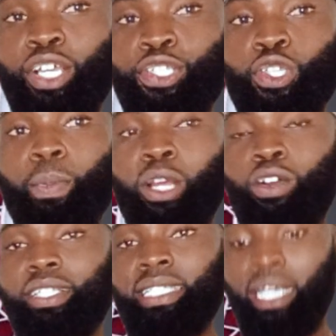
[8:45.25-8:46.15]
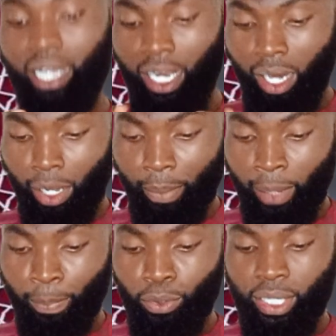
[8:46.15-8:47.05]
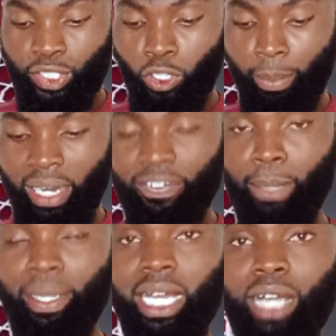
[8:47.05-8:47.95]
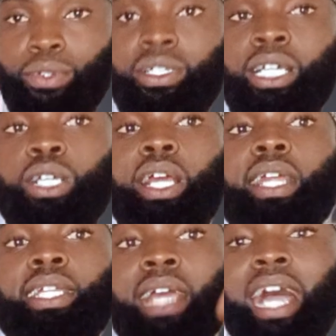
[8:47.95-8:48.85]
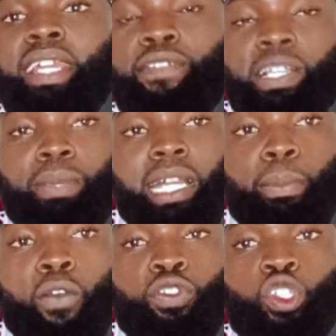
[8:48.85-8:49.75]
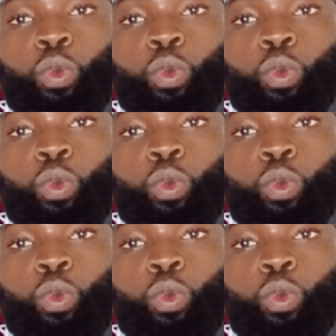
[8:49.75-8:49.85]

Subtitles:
So because Ibn is coming after Bilalun, the alif is being removed.